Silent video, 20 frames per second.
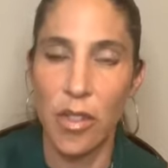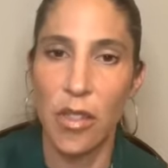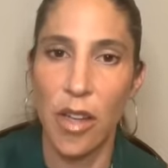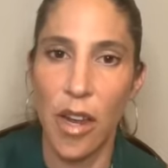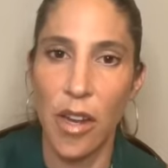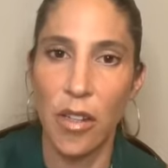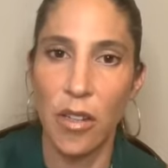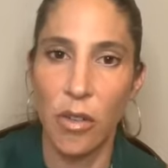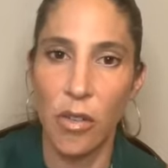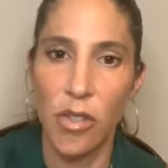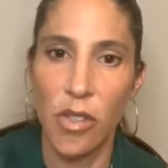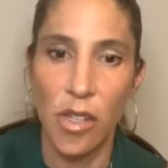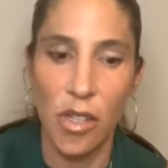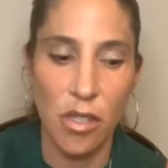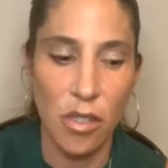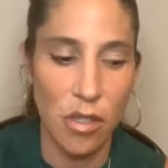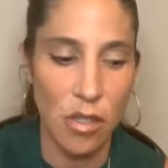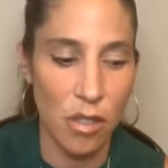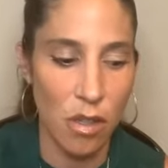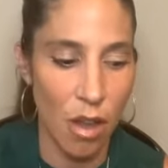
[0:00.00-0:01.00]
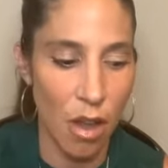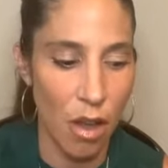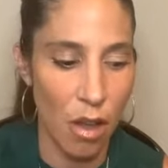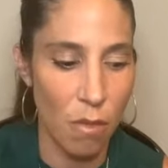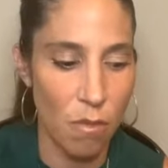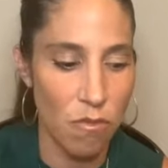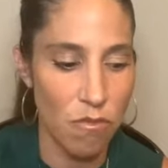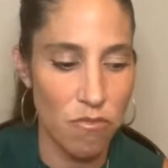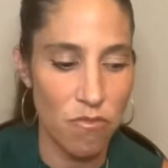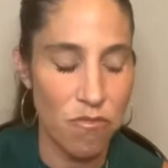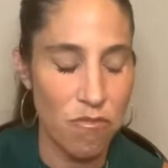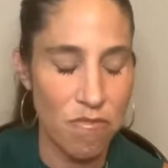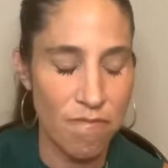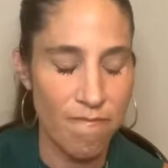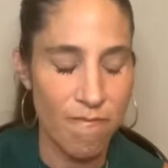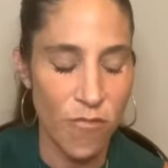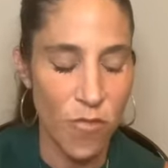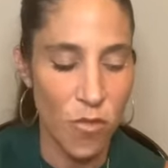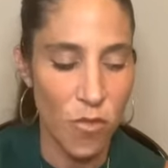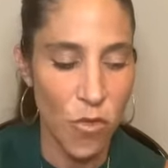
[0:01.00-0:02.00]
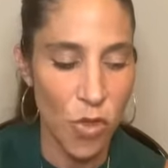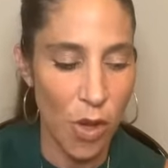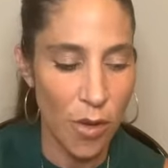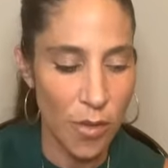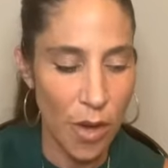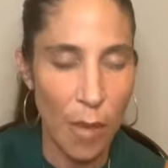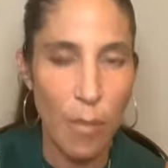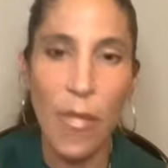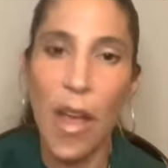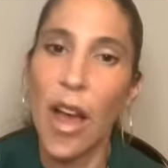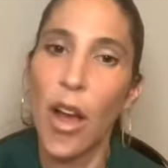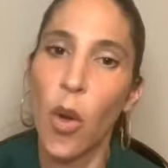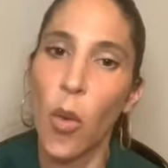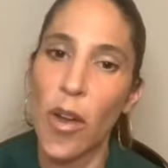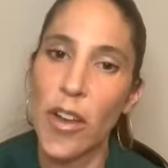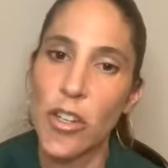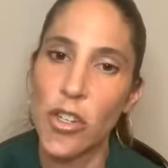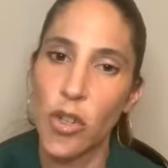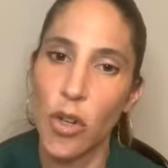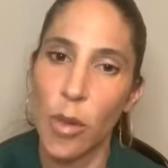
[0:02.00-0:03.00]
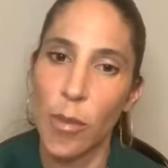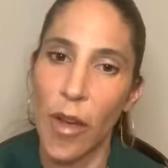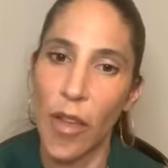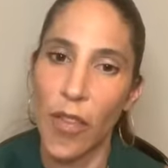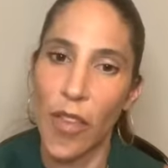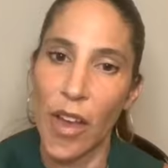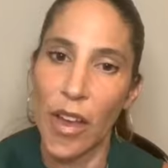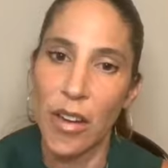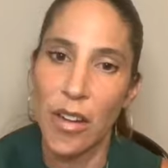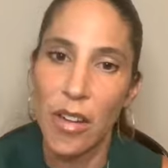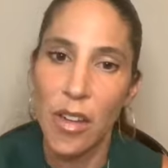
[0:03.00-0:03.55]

diagnosis. So I'm not quite sure about that.